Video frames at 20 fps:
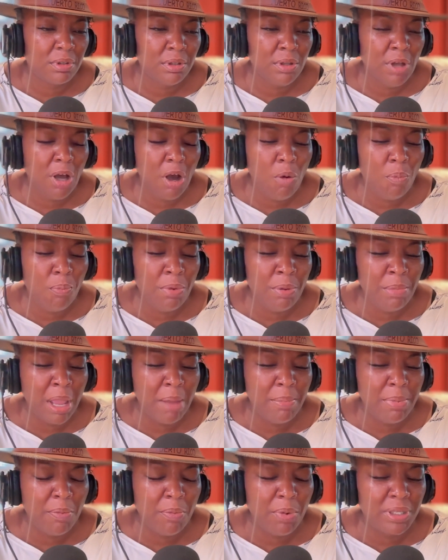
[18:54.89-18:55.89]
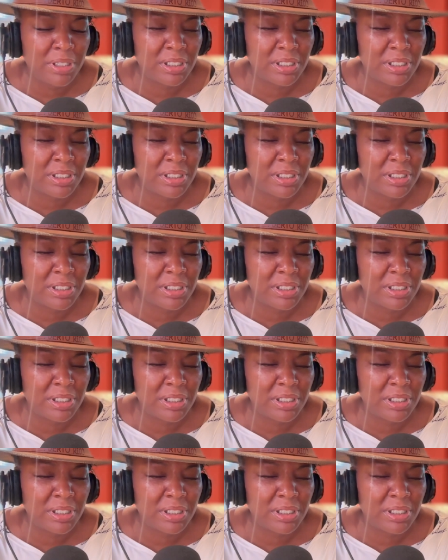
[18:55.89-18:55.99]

No, but maybe it was